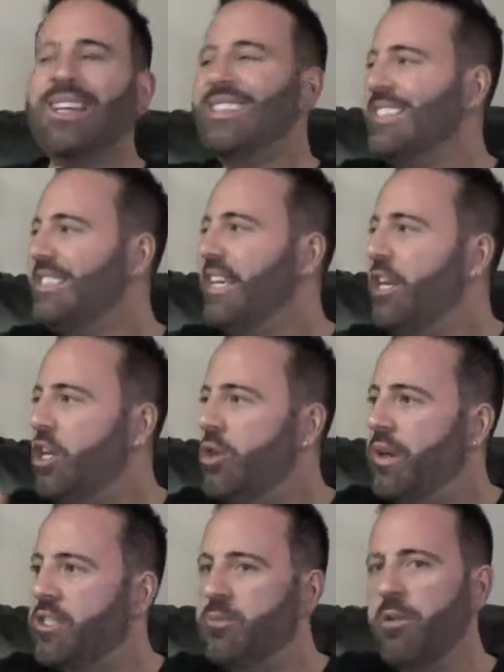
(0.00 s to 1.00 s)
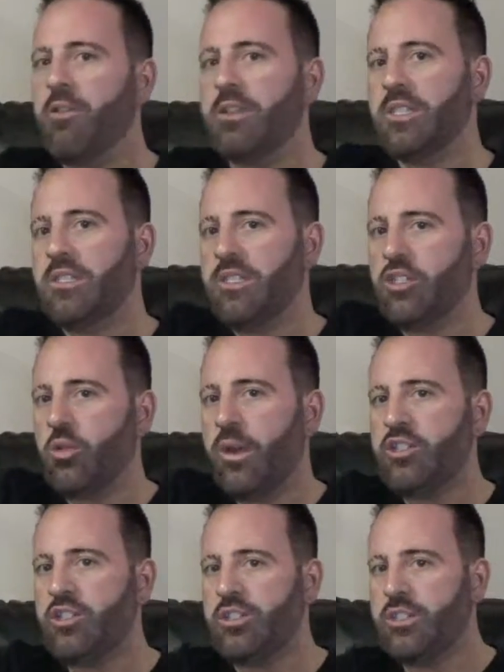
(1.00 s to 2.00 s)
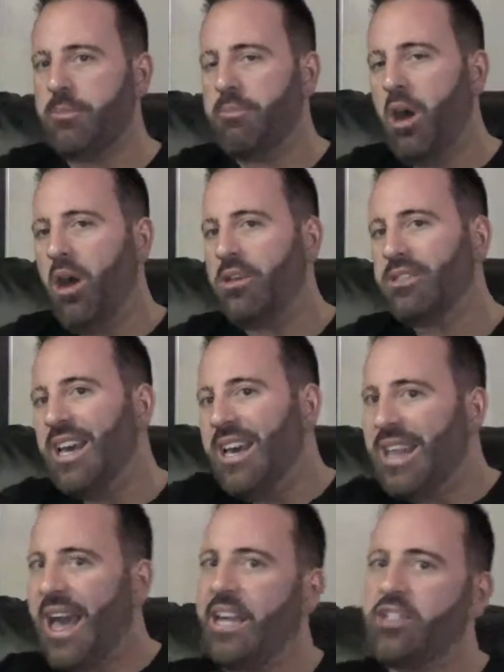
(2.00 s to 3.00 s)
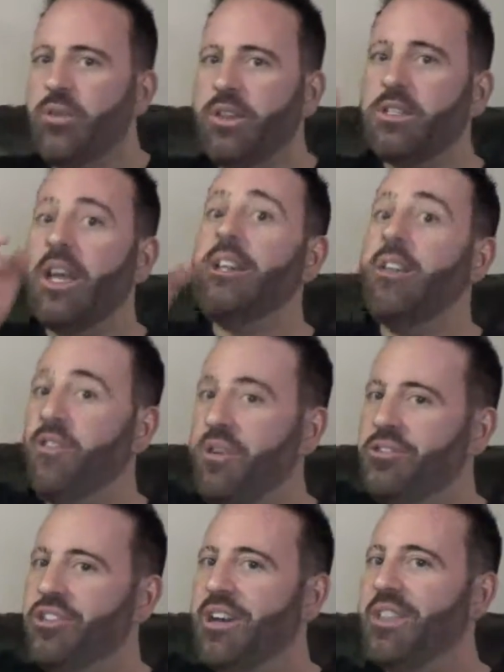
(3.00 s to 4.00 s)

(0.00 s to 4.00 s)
to see you experiencing situations in the past that had you in the future,